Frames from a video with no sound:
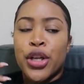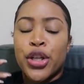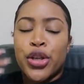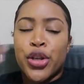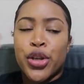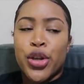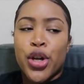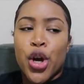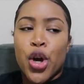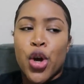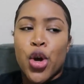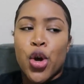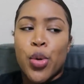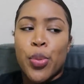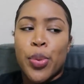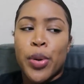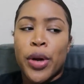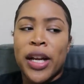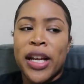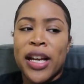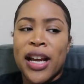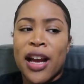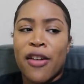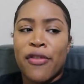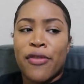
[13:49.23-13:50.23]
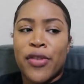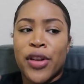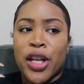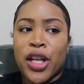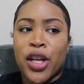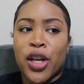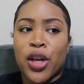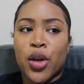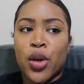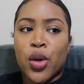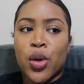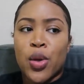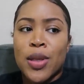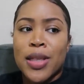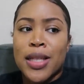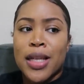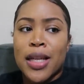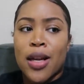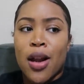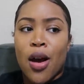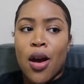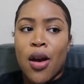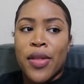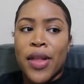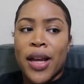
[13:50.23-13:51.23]
you know putting out videos
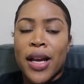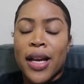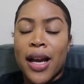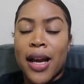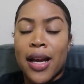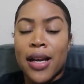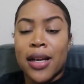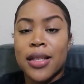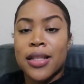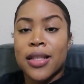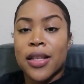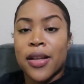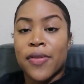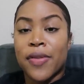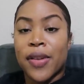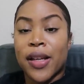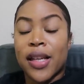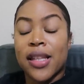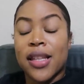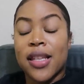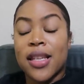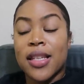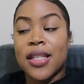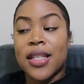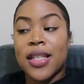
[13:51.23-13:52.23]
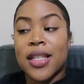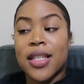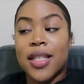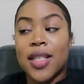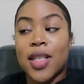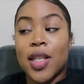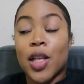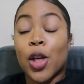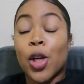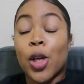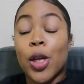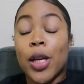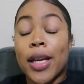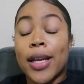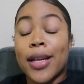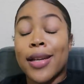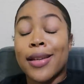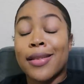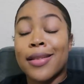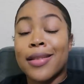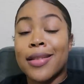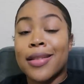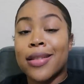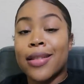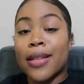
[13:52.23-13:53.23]
and all that kind of stuff like this is
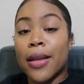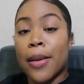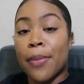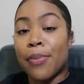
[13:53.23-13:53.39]
serious